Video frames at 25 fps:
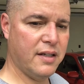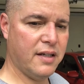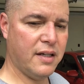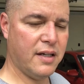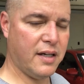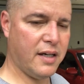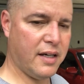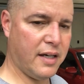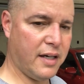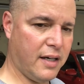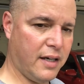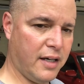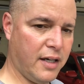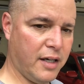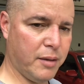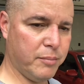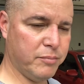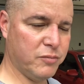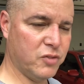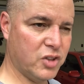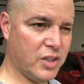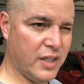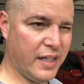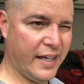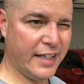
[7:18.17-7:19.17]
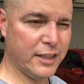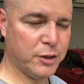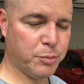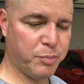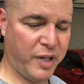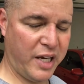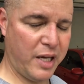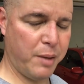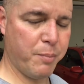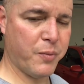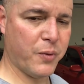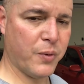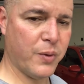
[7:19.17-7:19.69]
slash
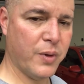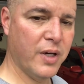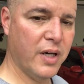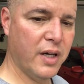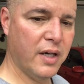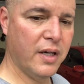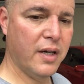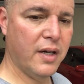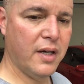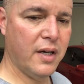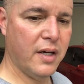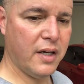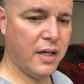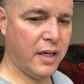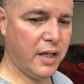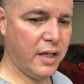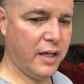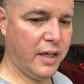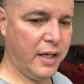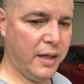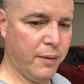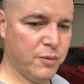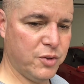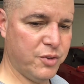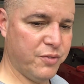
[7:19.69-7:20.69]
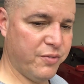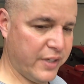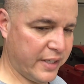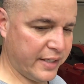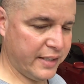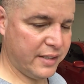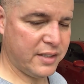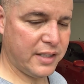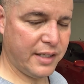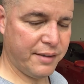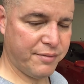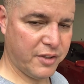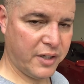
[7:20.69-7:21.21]
paper. It was very
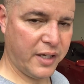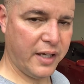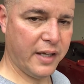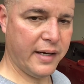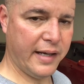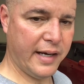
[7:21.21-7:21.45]
tough to get